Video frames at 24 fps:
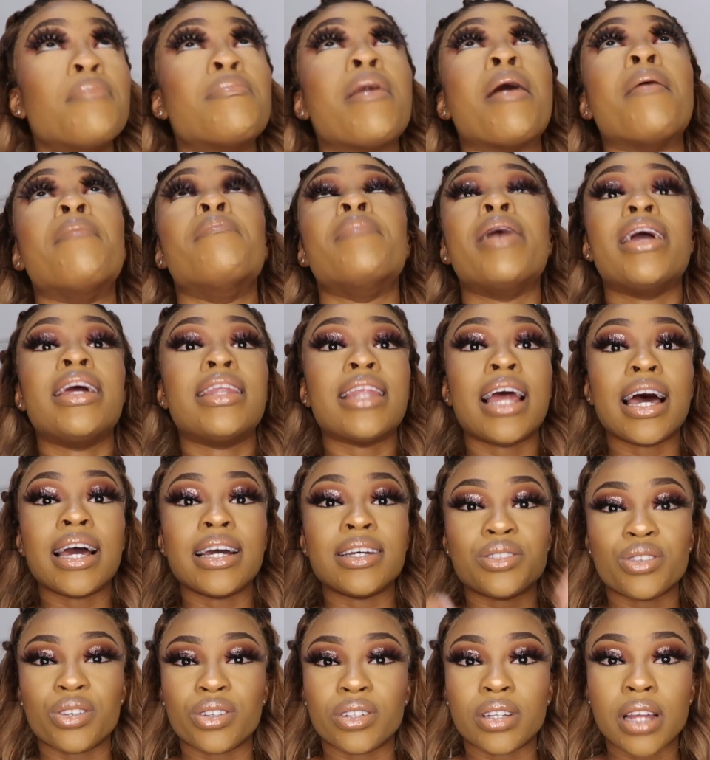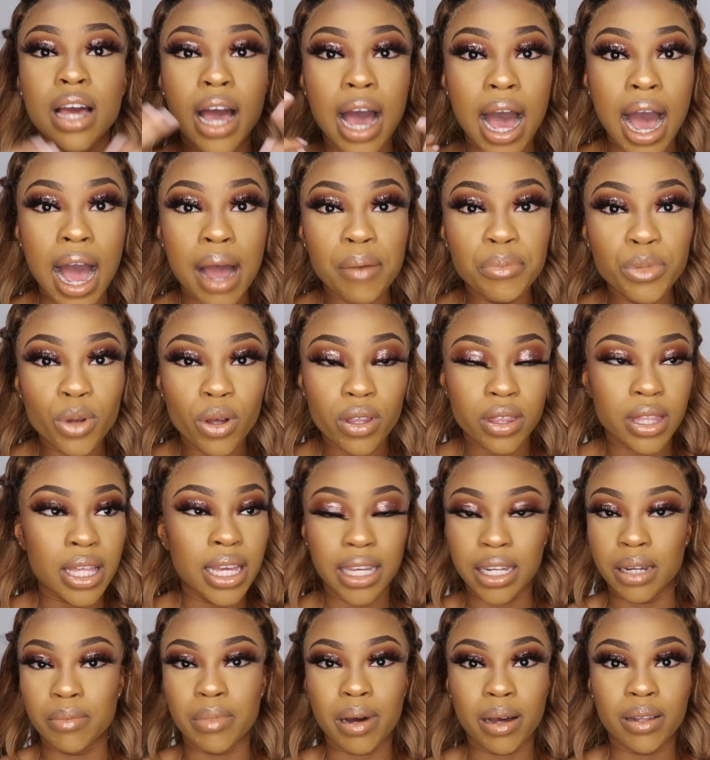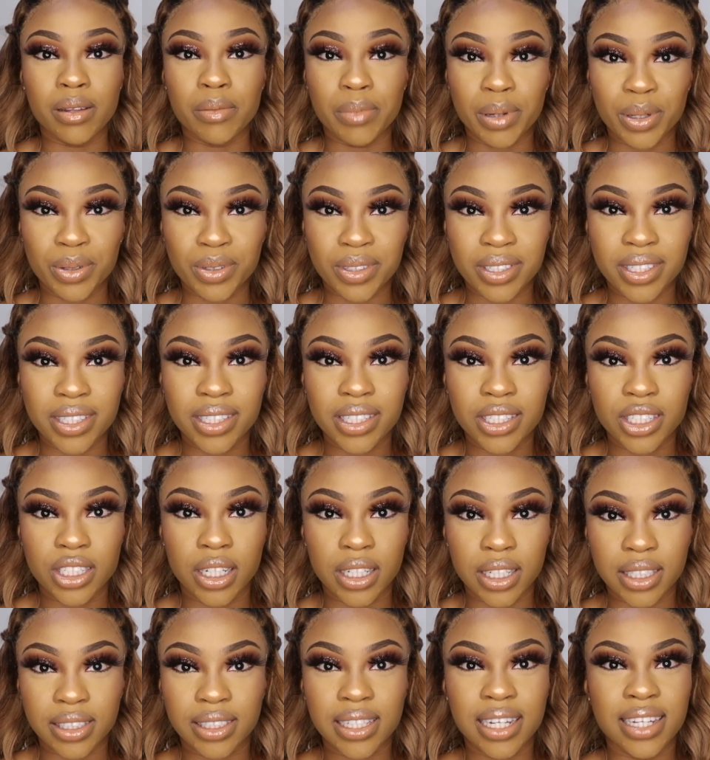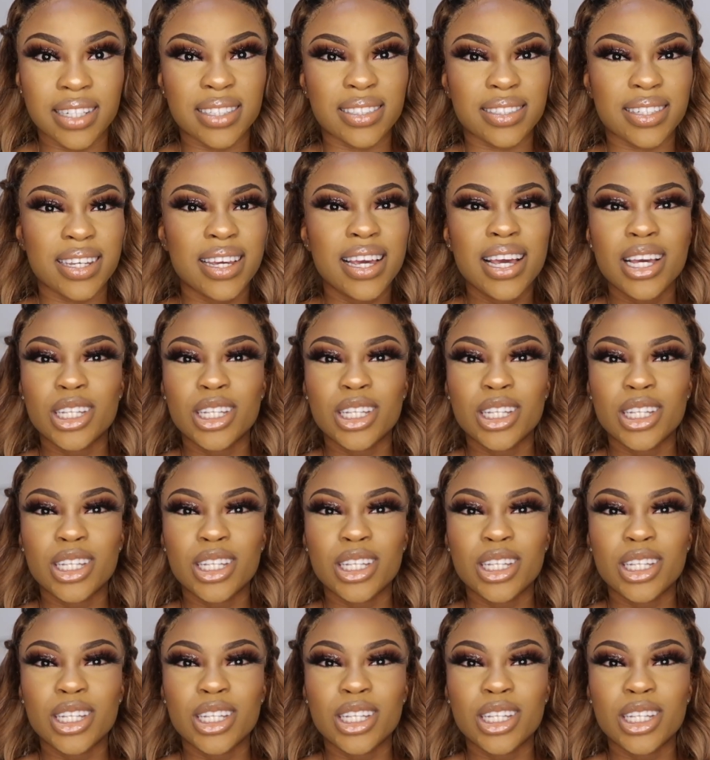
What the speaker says: My main light is on. I'm not thinking about the bills. Do you understand?